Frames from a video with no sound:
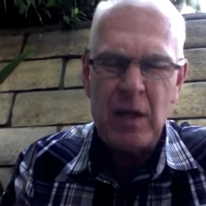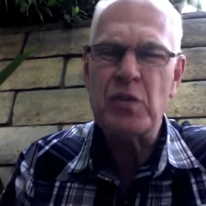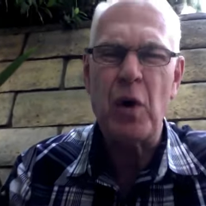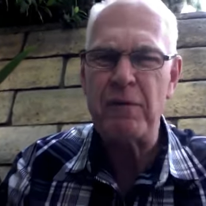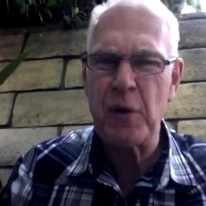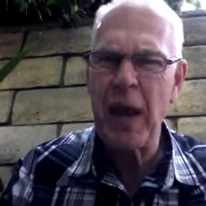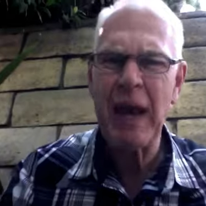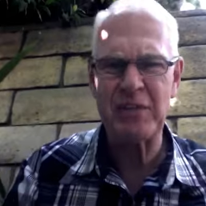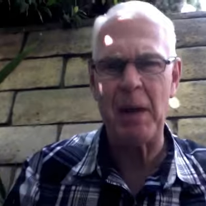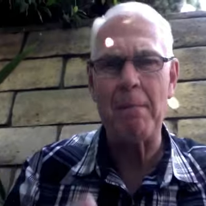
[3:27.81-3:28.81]
So if you
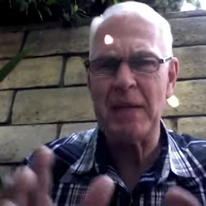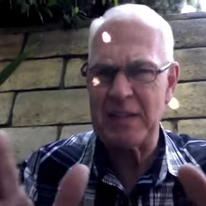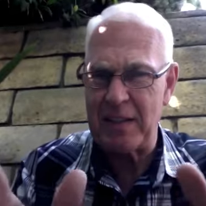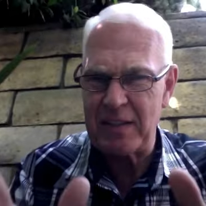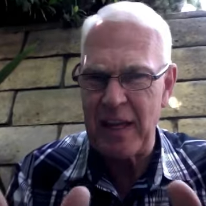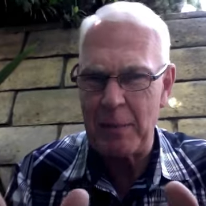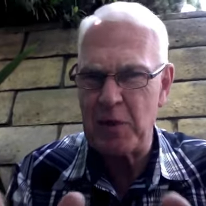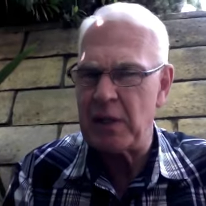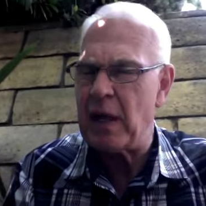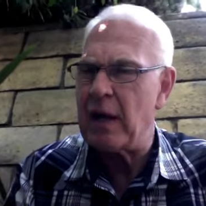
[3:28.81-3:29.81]
have some
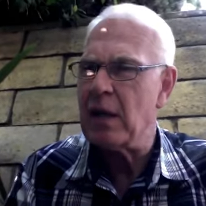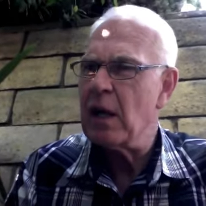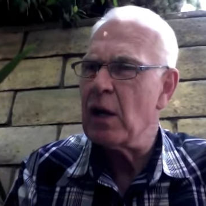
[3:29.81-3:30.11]
misconception that